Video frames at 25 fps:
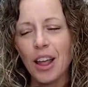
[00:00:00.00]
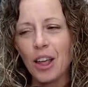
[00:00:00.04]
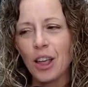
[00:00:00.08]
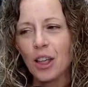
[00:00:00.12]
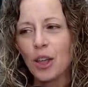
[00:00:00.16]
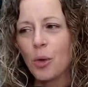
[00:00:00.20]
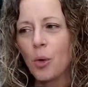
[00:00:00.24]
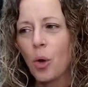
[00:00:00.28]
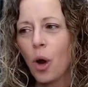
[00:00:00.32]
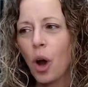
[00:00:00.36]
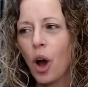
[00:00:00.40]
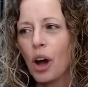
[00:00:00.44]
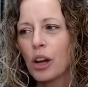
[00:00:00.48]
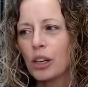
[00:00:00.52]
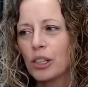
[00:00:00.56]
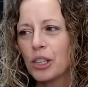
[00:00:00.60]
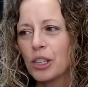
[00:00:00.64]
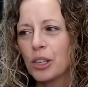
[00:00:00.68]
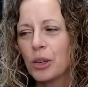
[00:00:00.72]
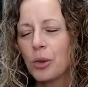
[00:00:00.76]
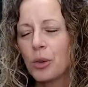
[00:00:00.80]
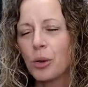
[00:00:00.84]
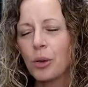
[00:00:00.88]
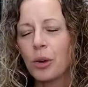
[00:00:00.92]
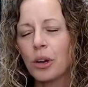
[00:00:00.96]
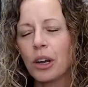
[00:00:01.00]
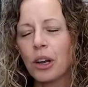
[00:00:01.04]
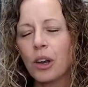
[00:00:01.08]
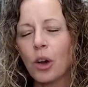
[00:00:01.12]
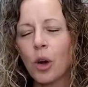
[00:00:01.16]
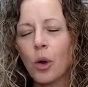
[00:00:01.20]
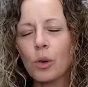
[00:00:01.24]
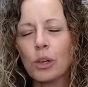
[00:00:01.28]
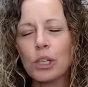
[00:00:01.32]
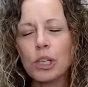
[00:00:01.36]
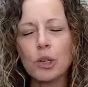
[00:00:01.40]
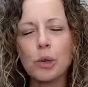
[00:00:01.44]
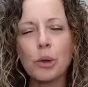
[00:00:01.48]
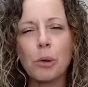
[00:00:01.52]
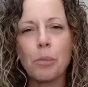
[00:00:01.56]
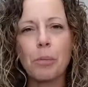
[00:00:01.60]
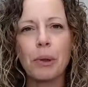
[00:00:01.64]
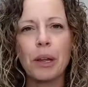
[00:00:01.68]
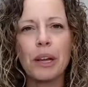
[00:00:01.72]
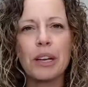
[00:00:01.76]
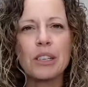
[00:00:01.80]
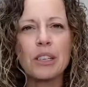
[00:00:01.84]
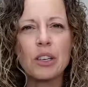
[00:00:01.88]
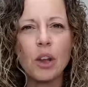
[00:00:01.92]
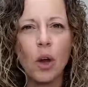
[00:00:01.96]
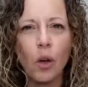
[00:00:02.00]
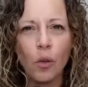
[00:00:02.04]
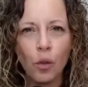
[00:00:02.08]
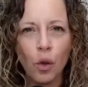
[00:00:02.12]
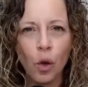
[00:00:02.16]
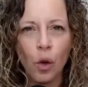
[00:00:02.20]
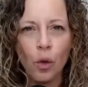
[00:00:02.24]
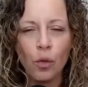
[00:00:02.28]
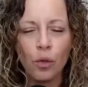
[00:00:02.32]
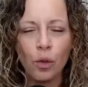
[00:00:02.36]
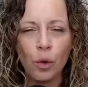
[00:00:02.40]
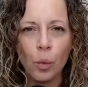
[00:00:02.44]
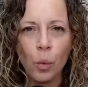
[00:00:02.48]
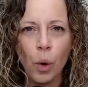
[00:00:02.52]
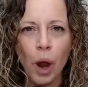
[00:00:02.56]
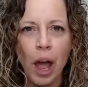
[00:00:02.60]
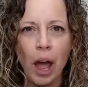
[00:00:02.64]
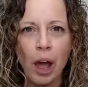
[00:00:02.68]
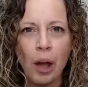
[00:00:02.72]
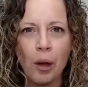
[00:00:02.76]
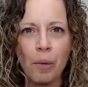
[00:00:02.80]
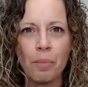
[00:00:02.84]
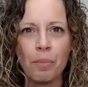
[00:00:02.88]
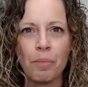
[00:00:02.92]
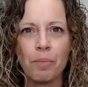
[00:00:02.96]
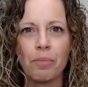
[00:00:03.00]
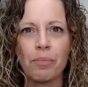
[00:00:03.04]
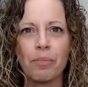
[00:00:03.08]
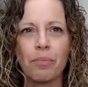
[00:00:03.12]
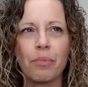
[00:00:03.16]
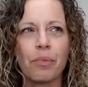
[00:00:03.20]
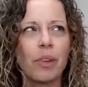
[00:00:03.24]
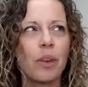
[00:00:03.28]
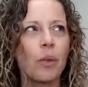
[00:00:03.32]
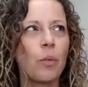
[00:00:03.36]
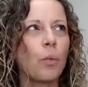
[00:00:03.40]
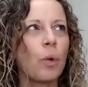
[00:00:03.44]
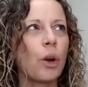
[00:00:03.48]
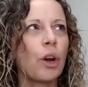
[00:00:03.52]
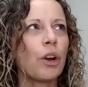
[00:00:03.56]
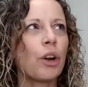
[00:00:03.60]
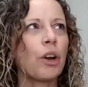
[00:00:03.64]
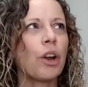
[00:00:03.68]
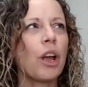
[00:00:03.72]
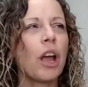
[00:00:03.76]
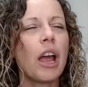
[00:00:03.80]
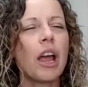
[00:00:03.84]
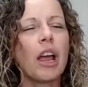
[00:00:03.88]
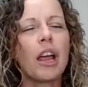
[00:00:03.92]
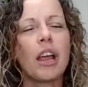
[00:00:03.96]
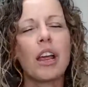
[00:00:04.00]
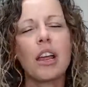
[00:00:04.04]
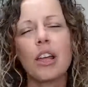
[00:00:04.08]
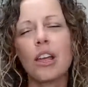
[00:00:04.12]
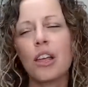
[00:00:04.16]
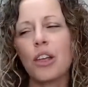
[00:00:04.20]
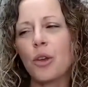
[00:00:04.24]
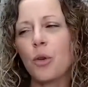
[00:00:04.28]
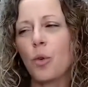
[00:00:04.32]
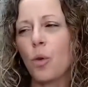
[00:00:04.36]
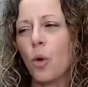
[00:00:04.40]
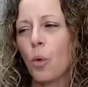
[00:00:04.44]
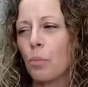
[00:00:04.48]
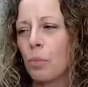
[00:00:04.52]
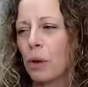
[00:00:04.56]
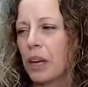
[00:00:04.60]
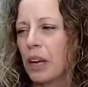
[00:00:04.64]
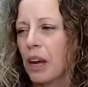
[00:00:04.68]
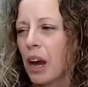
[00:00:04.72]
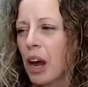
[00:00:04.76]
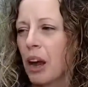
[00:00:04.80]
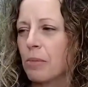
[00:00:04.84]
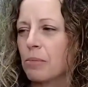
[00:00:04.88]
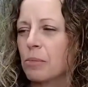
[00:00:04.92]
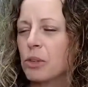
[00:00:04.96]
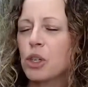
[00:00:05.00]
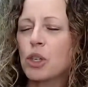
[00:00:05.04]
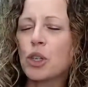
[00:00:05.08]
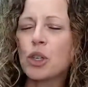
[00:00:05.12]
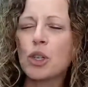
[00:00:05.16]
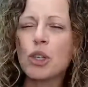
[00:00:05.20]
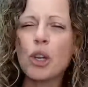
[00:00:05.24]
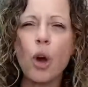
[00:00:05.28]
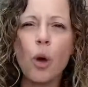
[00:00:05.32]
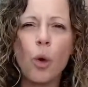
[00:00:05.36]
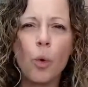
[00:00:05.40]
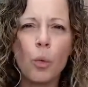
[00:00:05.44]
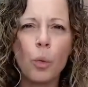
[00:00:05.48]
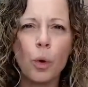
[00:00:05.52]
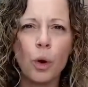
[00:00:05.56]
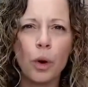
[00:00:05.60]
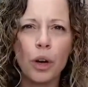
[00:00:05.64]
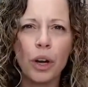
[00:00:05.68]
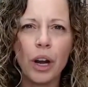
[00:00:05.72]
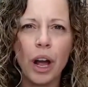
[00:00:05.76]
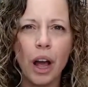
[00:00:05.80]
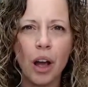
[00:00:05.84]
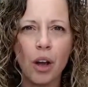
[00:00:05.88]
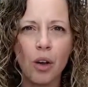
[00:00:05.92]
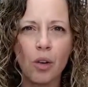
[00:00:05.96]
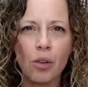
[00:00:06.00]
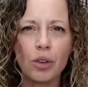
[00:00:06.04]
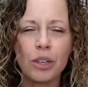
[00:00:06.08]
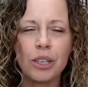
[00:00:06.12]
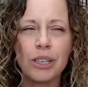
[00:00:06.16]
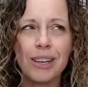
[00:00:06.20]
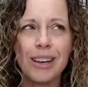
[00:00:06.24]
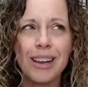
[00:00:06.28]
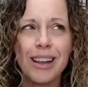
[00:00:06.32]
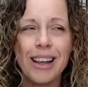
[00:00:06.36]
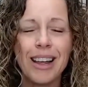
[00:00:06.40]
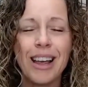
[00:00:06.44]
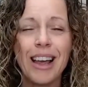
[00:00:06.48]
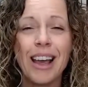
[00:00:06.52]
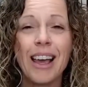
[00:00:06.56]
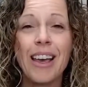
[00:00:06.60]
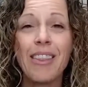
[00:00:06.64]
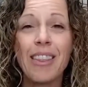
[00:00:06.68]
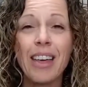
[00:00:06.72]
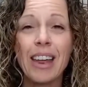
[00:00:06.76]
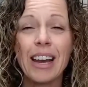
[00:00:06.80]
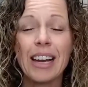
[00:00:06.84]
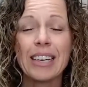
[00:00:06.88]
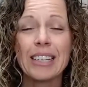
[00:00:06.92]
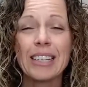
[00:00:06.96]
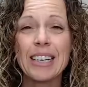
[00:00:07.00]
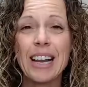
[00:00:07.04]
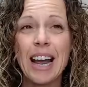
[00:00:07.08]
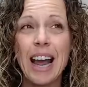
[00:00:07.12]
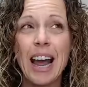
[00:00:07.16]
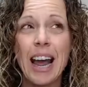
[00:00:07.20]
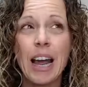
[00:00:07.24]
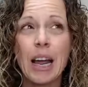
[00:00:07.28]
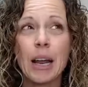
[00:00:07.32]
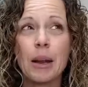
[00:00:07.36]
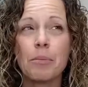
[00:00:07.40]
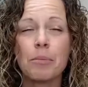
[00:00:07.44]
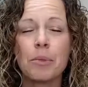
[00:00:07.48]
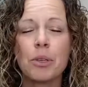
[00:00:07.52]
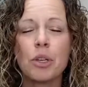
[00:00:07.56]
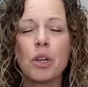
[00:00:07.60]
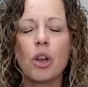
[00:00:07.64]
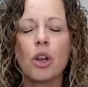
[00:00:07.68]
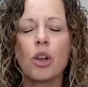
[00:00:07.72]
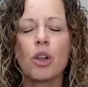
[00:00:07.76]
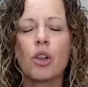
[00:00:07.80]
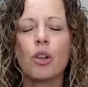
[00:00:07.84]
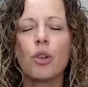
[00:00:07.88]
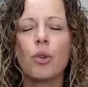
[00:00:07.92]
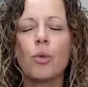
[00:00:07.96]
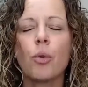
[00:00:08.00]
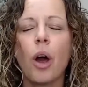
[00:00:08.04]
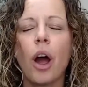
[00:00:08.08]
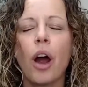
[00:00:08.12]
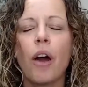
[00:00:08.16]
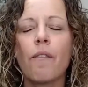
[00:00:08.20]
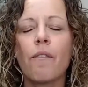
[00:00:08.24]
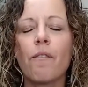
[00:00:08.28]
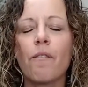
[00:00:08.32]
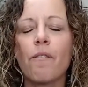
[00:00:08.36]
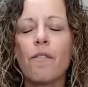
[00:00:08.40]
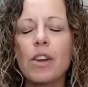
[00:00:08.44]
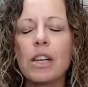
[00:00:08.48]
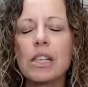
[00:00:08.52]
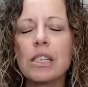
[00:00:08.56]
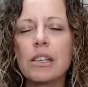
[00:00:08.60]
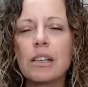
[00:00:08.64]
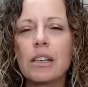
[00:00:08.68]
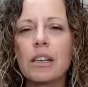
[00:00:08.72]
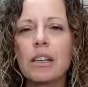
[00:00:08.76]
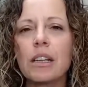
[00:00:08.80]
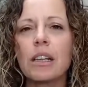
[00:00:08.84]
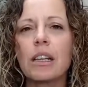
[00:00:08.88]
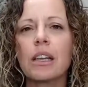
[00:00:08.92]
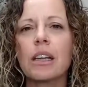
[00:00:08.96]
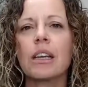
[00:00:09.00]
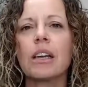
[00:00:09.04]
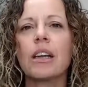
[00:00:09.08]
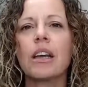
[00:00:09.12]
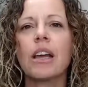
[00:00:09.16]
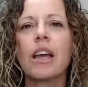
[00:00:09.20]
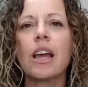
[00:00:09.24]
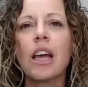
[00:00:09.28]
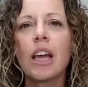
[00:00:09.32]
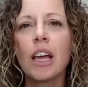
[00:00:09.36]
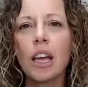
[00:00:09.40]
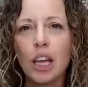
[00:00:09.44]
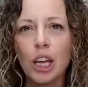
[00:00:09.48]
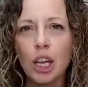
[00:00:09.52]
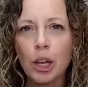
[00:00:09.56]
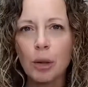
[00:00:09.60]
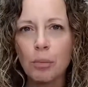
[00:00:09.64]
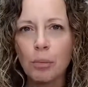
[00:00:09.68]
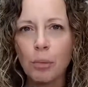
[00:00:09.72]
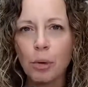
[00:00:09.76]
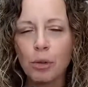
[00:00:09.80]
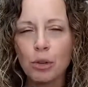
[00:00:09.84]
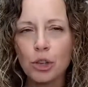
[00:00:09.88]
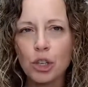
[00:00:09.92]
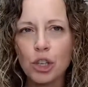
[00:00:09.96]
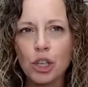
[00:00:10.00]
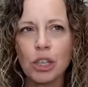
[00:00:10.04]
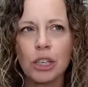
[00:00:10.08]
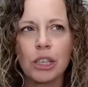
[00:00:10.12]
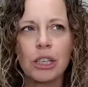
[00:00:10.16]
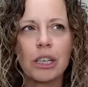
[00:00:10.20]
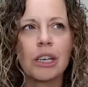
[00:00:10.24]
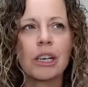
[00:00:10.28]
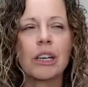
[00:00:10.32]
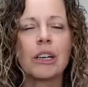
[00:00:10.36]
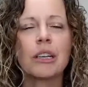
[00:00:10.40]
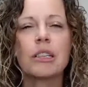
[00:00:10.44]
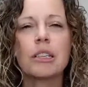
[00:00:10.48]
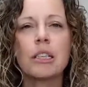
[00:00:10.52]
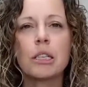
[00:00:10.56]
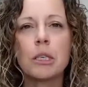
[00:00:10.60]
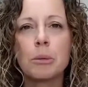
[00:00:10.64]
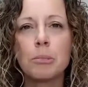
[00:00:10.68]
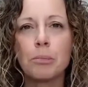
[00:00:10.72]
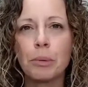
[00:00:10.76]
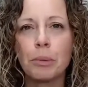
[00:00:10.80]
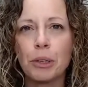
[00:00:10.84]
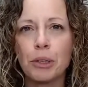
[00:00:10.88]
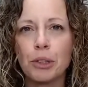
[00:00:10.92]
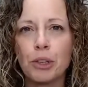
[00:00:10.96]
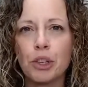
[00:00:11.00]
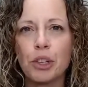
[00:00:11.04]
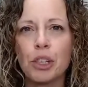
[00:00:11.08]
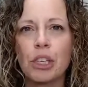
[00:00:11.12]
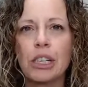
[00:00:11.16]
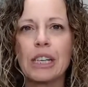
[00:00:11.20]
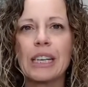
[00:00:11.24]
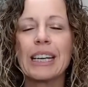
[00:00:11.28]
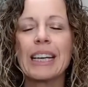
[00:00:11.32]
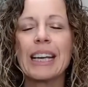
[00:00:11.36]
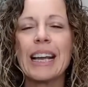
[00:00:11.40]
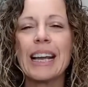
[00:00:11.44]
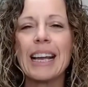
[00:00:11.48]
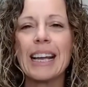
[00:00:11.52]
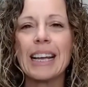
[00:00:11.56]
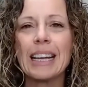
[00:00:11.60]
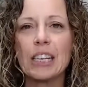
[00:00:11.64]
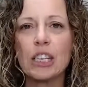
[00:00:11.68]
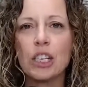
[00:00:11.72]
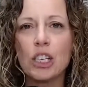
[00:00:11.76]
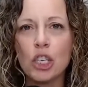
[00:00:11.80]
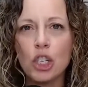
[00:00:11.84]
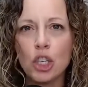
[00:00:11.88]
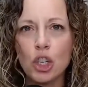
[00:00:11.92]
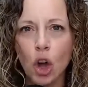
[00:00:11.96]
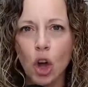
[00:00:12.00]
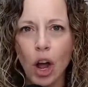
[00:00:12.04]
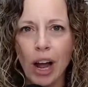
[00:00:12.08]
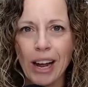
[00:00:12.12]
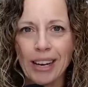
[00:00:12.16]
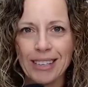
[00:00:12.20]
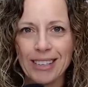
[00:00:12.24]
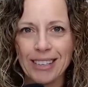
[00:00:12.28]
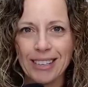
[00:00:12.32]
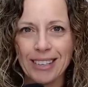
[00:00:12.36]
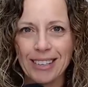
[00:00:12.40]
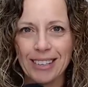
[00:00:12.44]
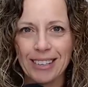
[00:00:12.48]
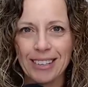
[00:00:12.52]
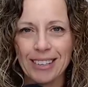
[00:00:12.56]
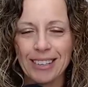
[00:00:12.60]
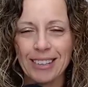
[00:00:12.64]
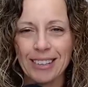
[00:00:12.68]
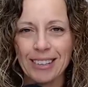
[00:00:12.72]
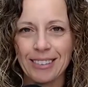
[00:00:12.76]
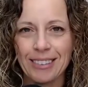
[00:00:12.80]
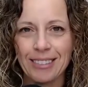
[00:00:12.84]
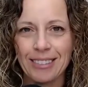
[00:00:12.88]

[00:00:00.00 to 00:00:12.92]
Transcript: You also go into a place of overwhelm where you become so worn out that at times you are physically, emotionally, spiritually exhausted.